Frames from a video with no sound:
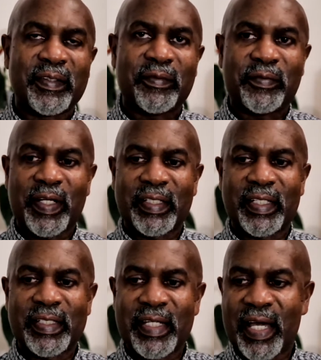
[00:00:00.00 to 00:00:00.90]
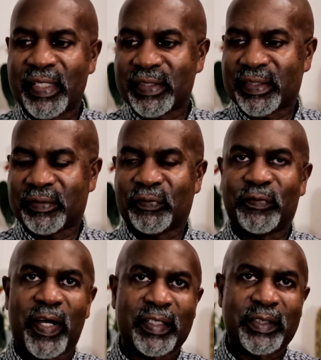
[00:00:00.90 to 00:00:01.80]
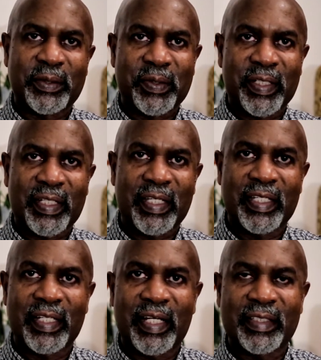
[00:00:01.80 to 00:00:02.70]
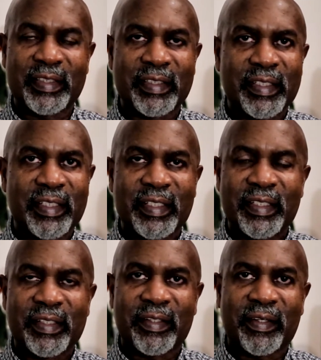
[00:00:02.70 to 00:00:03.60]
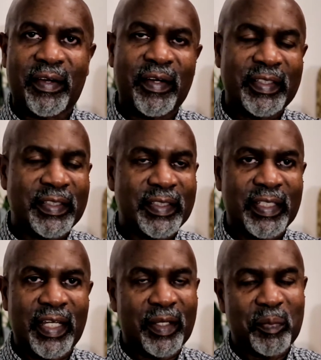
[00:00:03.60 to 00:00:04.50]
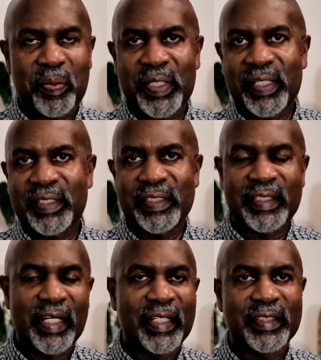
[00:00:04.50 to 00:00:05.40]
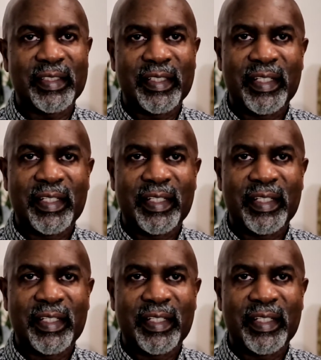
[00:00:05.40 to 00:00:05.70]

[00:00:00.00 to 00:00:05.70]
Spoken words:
find a nice fat sugarcane and, you know, cut it and peel it and